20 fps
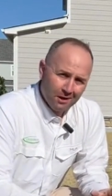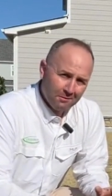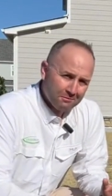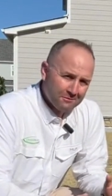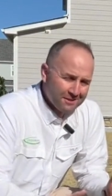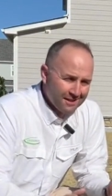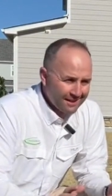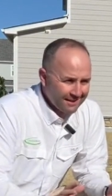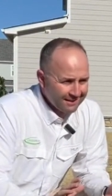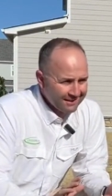
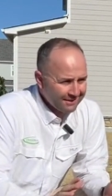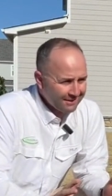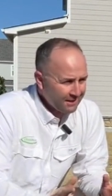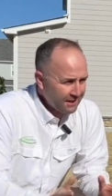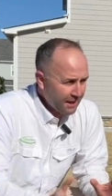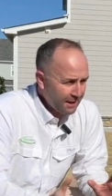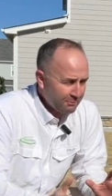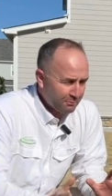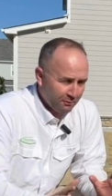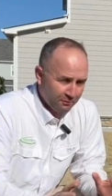
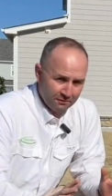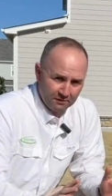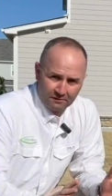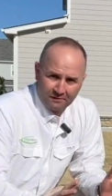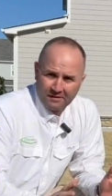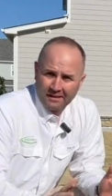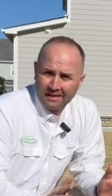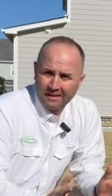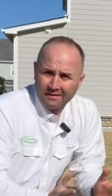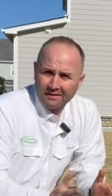Technically, April
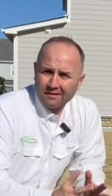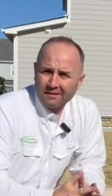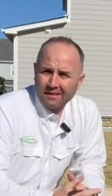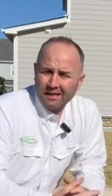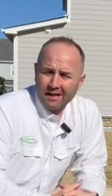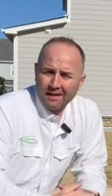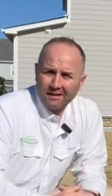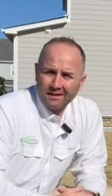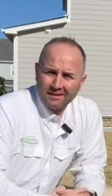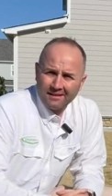15th is
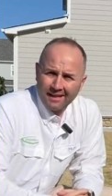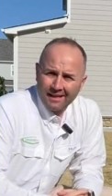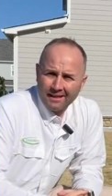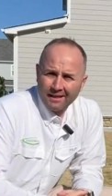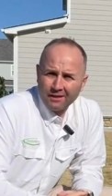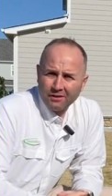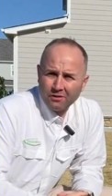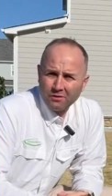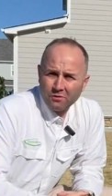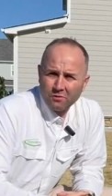kind of the date
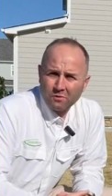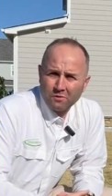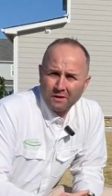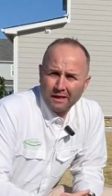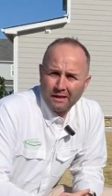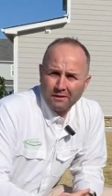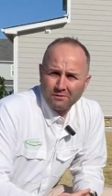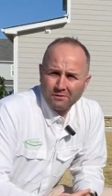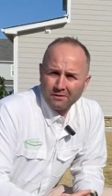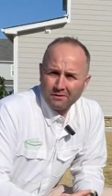I used when
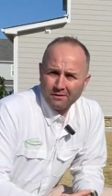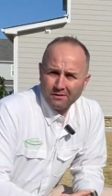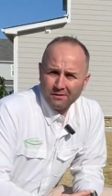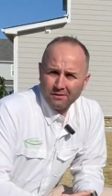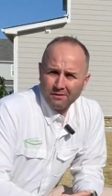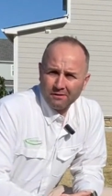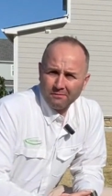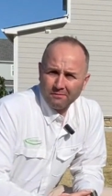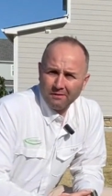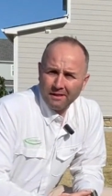I was at
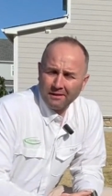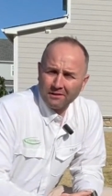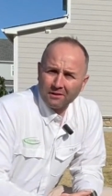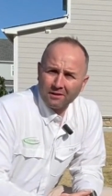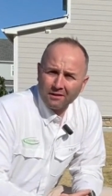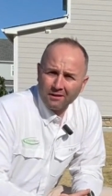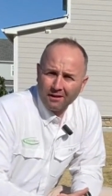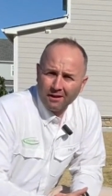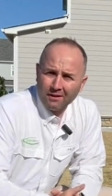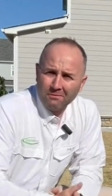the
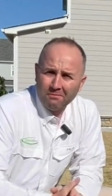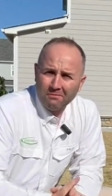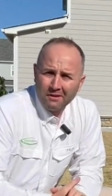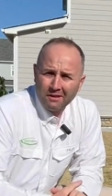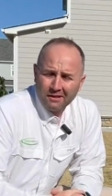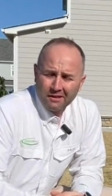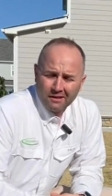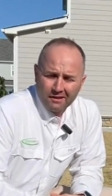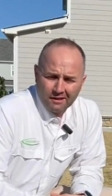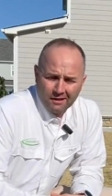club.
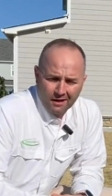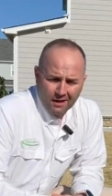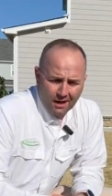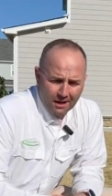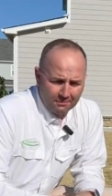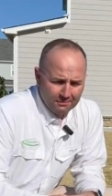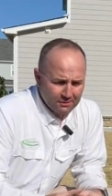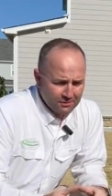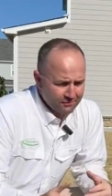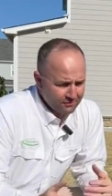
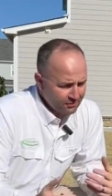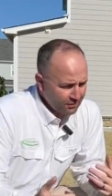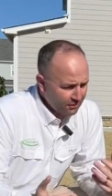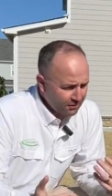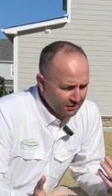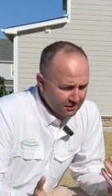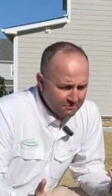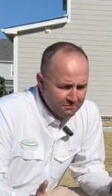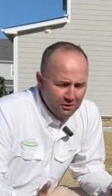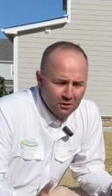It's
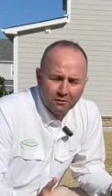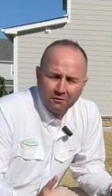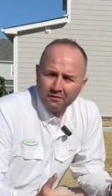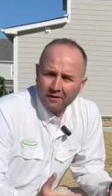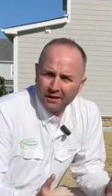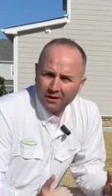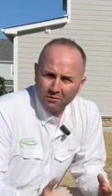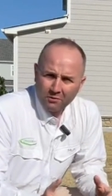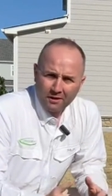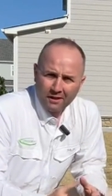starting to mow
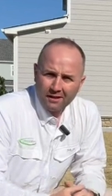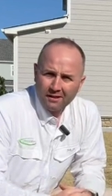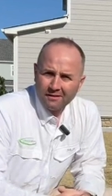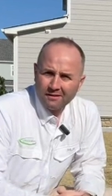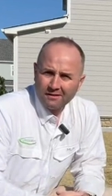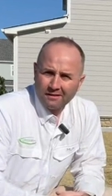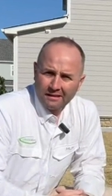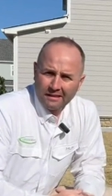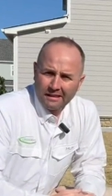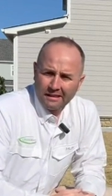
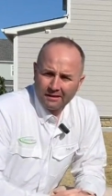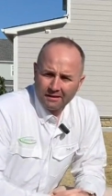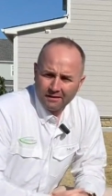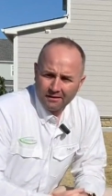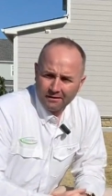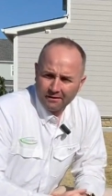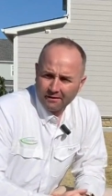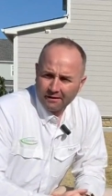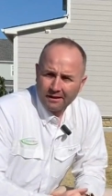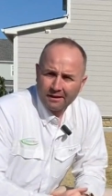fairways and get
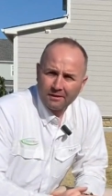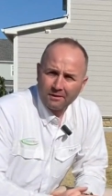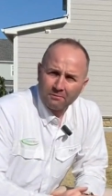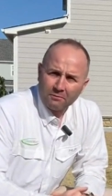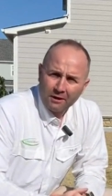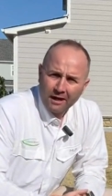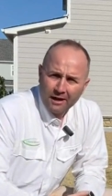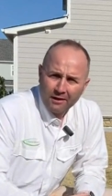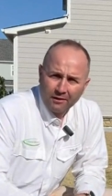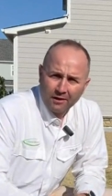the
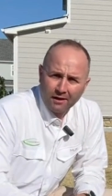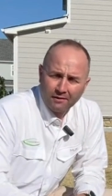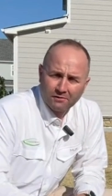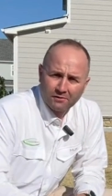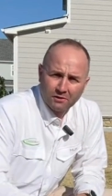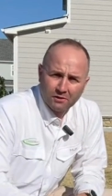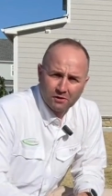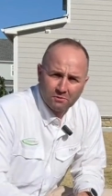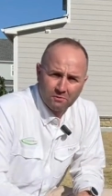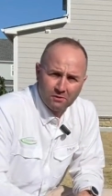brown off,
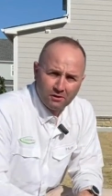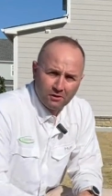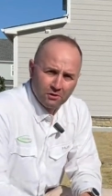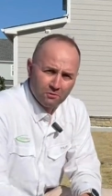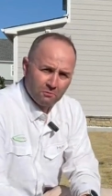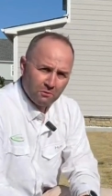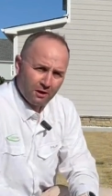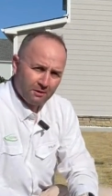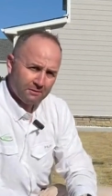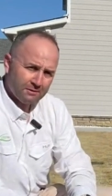so to speak.
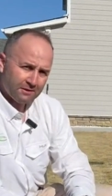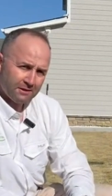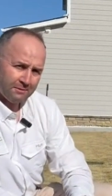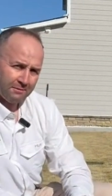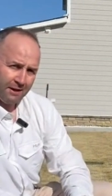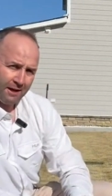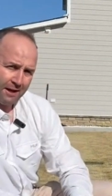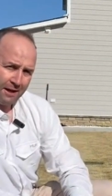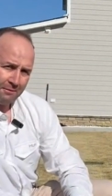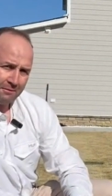You can probably see
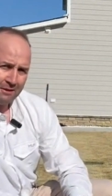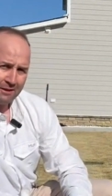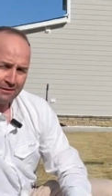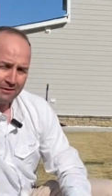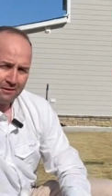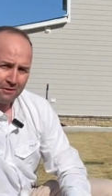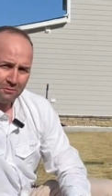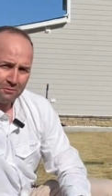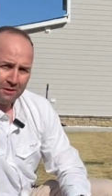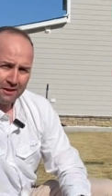behind me a
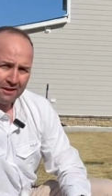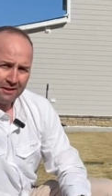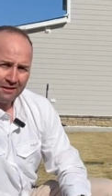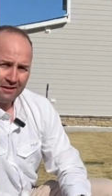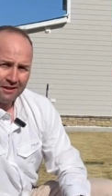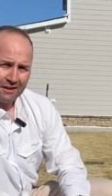little bit.